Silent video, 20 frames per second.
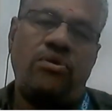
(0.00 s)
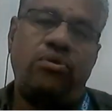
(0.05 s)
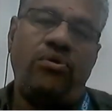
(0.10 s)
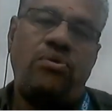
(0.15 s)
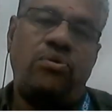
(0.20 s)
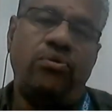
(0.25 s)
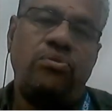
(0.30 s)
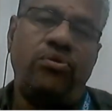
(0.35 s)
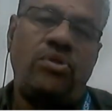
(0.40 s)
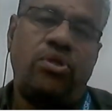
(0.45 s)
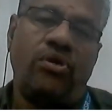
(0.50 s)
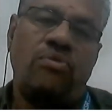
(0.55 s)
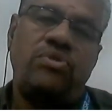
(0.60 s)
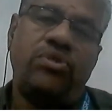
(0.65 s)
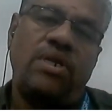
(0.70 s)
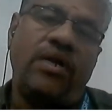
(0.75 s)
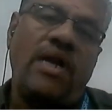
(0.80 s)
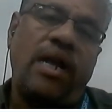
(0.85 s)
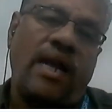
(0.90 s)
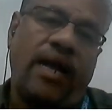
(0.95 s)

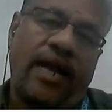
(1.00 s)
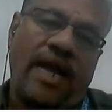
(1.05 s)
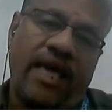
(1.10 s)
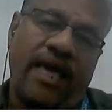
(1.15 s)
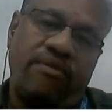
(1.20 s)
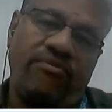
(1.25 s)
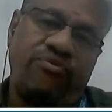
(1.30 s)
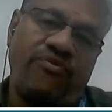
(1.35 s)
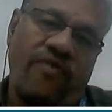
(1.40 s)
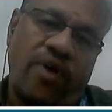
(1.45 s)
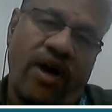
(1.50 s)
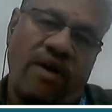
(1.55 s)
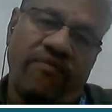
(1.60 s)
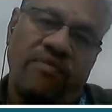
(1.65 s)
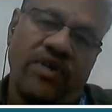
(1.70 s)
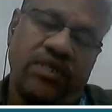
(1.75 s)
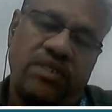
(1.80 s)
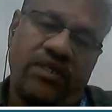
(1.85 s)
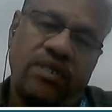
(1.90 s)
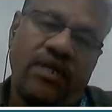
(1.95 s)
2000 life
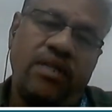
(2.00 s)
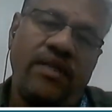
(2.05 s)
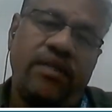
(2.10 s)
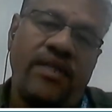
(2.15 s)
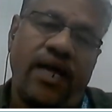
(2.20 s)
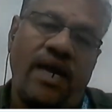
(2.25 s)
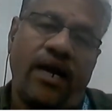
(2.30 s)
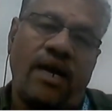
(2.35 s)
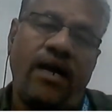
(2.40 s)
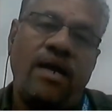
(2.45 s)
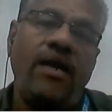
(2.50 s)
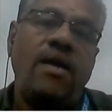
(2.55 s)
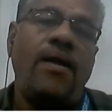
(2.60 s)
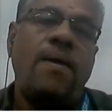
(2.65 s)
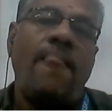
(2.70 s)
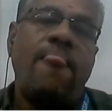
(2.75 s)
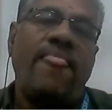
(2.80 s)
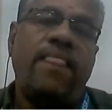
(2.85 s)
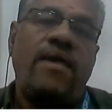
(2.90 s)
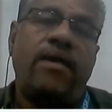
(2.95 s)
hours, then
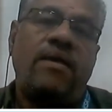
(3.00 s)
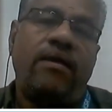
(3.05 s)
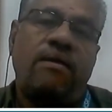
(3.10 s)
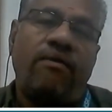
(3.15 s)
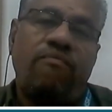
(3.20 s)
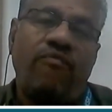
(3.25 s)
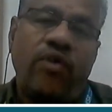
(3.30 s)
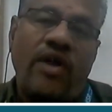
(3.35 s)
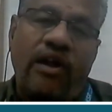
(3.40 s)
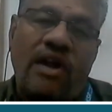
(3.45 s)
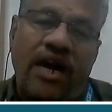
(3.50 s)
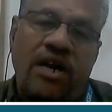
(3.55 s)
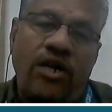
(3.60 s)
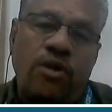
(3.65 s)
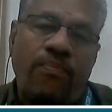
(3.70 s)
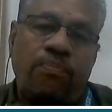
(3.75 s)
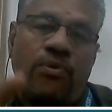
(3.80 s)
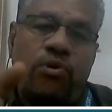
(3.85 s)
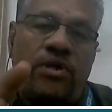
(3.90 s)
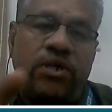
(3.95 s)
we will have to
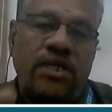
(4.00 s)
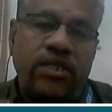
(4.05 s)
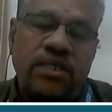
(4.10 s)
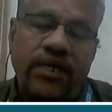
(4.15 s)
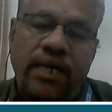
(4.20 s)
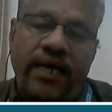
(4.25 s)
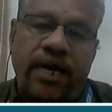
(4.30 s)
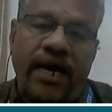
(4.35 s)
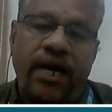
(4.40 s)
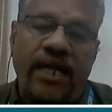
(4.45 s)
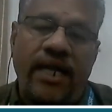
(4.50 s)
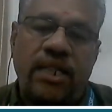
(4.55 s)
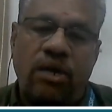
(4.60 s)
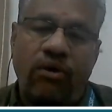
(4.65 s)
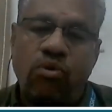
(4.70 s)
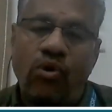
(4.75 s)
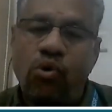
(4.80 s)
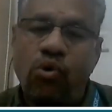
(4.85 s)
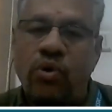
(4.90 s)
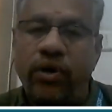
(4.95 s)
put greater than
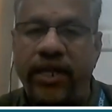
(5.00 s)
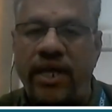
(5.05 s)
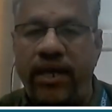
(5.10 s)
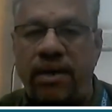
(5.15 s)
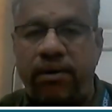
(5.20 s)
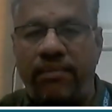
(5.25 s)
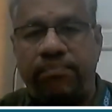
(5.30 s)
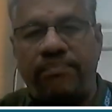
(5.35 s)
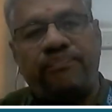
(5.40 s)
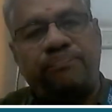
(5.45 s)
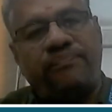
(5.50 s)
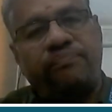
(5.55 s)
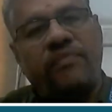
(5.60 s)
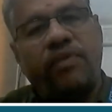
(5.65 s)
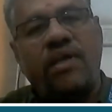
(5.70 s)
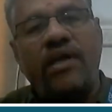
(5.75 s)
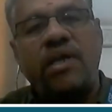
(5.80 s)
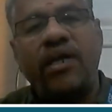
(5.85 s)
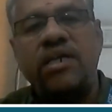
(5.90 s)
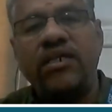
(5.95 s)
over there.
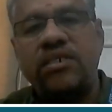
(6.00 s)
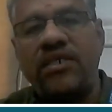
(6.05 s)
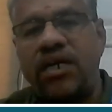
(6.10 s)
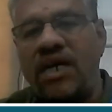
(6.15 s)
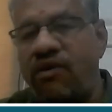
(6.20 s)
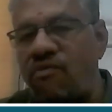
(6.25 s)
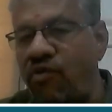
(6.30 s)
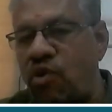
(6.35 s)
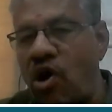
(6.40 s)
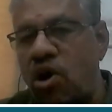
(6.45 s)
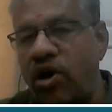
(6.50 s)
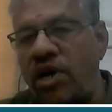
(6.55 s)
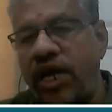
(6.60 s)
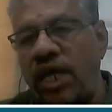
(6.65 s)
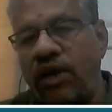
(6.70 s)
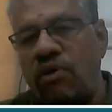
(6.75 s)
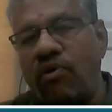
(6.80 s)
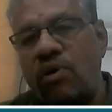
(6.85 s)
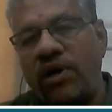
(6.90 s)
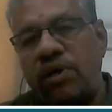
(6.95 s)
Instead of not
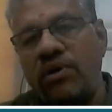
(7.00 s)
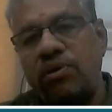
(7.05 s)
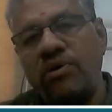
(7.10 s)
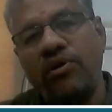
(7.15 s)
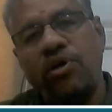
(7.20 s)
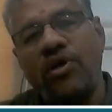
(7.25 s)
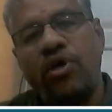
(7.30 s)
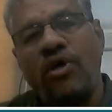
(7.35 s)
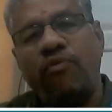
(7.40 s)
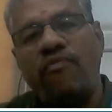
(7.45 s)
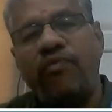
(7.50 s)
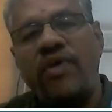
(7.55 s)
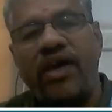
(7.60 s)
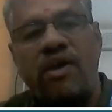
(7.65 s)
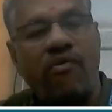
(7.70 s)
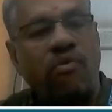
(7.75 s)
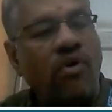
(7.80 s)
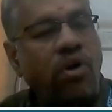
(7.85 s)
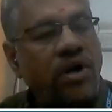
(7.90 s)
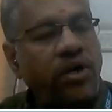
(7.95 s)
equal to, we
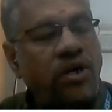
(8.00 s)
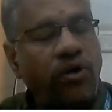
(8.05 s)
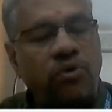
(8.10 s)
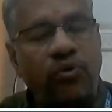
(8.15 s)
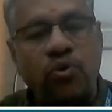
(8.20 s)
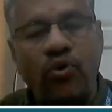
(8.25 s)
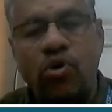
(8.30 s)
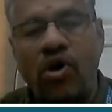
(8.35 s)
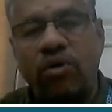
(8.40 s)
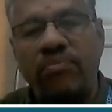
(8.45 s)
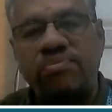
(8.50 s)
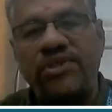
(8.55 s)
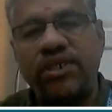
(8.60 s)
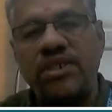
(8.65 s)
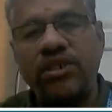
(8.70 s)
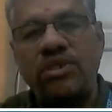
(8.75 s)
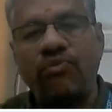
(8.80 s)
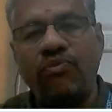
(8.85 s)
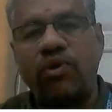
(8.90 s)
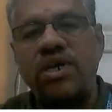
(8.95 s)
have got two
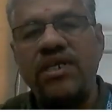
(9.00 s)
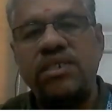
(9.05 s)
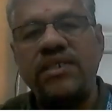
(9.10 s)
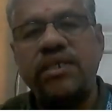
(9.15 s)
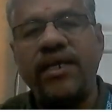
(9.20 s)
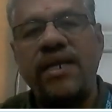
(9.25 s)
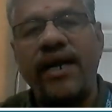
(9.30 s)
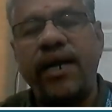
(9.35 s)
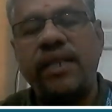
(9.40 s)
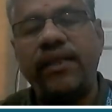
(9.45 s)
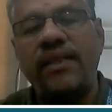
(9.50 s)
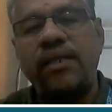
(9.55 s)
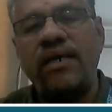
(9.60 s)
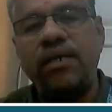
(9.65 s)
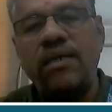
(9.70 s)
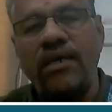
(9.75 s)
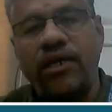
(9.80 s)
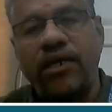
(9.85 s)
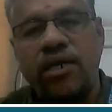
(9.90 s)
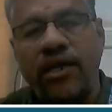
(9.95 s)
options. One is greater
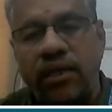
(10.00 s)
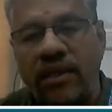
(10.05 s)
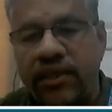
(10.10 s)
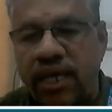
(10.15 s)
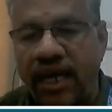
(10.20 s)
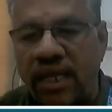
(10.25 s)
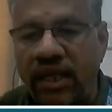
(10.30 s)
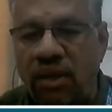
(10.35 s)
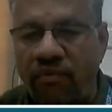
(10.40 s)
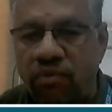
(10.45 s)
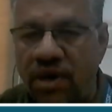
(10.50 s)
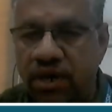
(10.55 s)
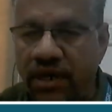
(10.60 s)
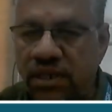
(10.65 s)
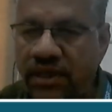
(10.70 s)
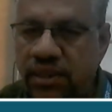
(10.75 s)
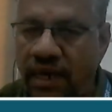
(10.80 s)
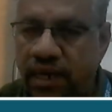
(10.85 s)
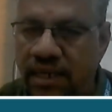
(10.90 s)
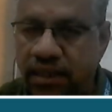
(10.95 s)
than, the other one
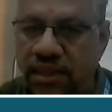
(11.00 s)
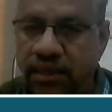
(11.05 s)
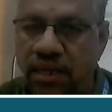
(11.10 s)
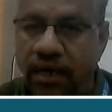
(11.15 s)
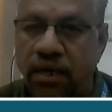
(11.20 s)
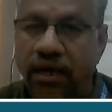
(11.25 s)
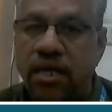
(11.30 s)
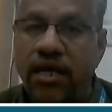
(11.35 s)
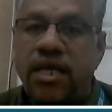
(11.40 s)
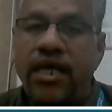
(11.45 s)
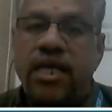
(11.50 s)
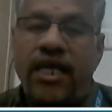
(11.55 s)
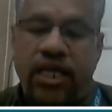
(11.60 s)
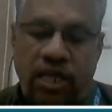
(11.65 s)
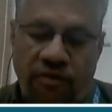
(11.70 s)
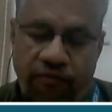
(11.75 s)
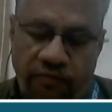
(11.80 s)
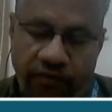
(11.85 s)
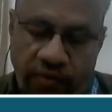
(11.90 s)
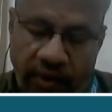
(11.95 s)
is less than. If